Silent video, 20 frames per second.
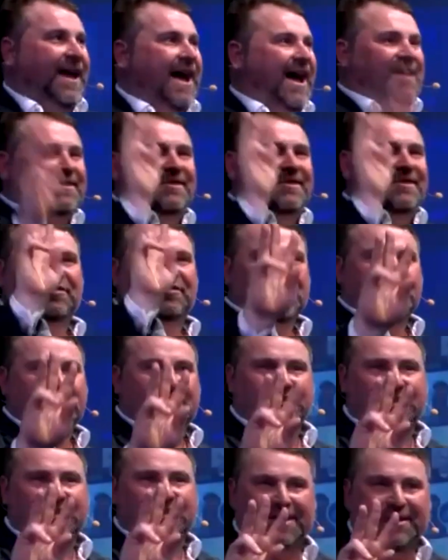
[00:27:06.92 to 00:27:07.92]
The third
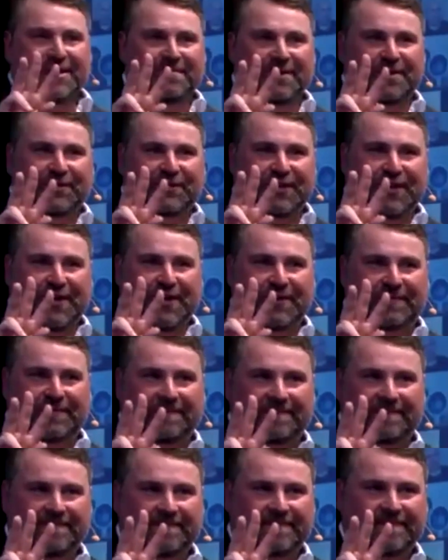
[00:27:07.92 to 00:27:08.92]
thing you must do
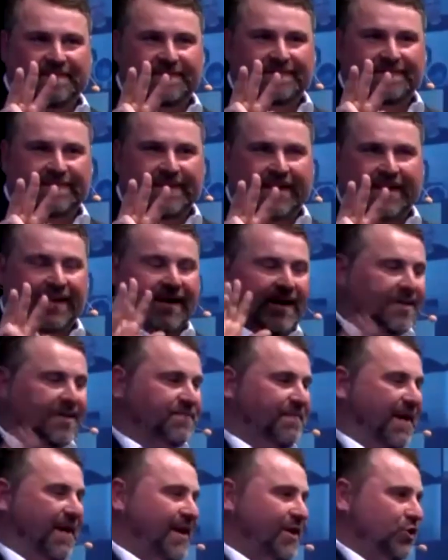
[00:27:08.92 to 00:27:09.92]
is
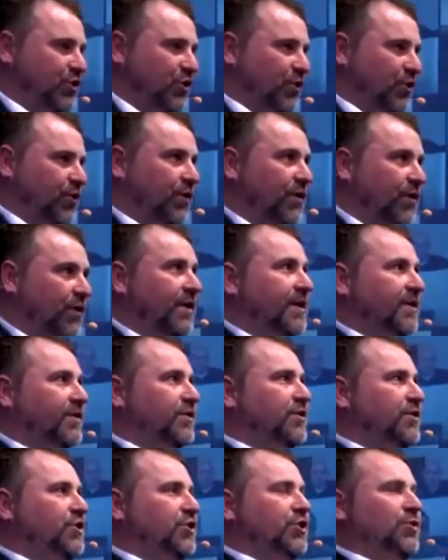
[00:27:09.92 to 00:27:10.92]
make sure
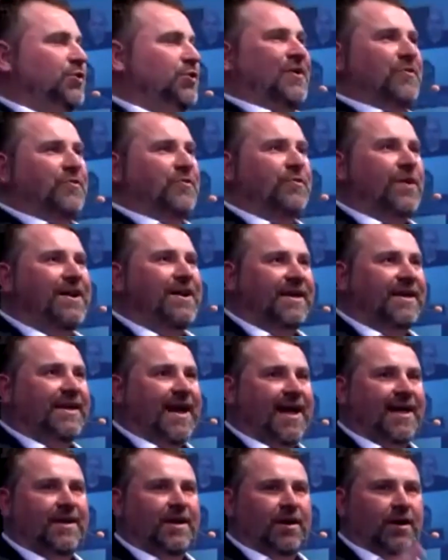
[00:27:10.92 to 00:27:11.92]
that you
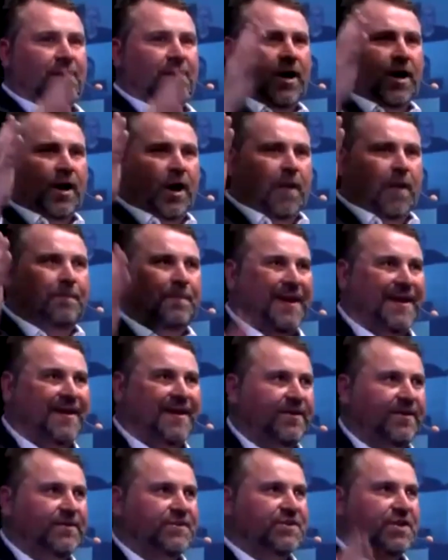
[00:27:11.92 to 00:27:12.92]
eradicate
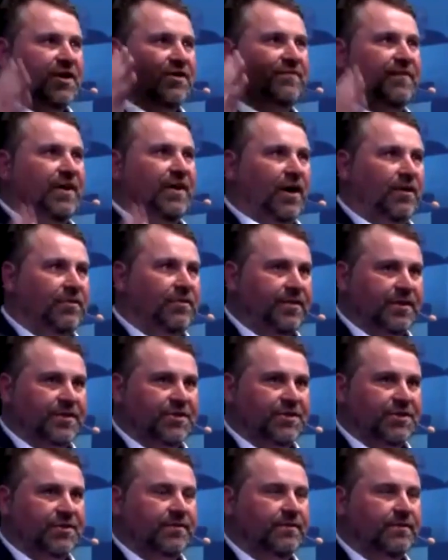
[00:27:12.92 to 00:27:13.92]
opinions of
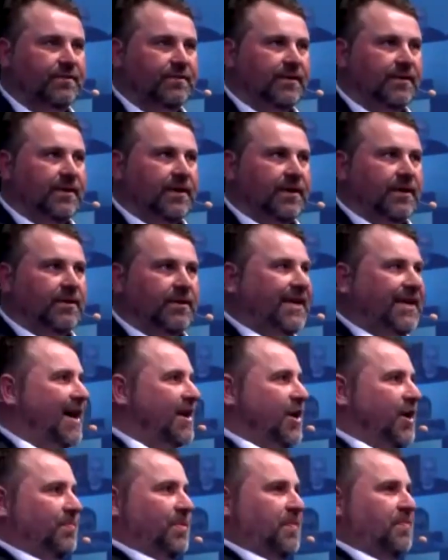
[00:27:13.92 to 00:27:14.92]
others that
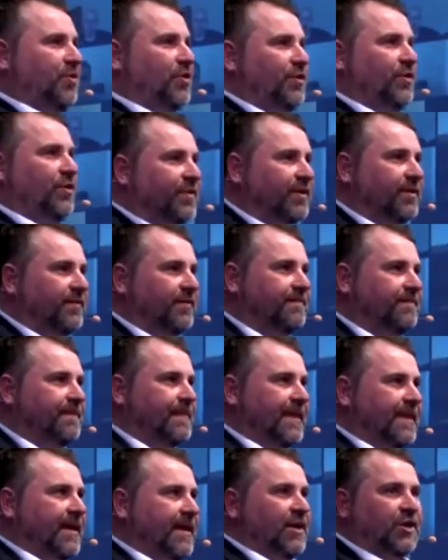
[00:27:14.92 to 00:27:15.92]
cannot be proven.
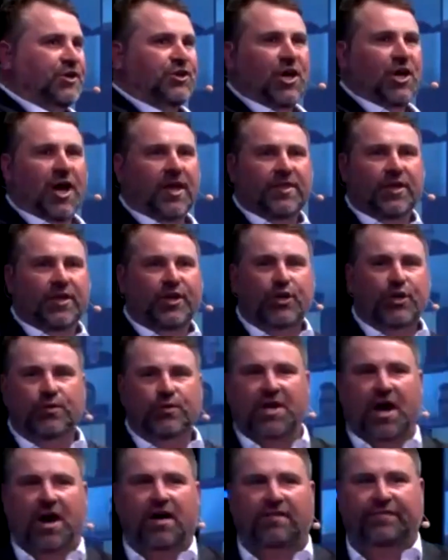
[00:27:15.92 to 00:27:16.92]
Turn the news
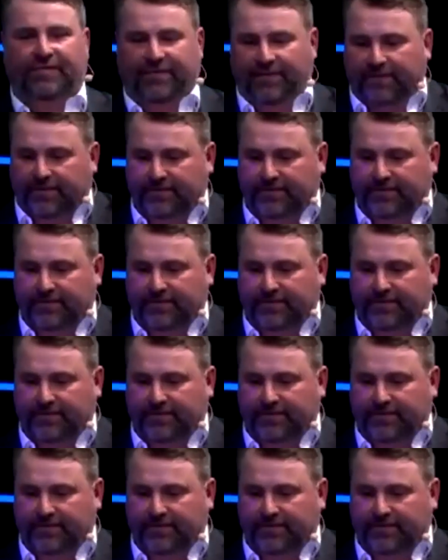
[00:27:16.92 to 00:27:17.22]
off.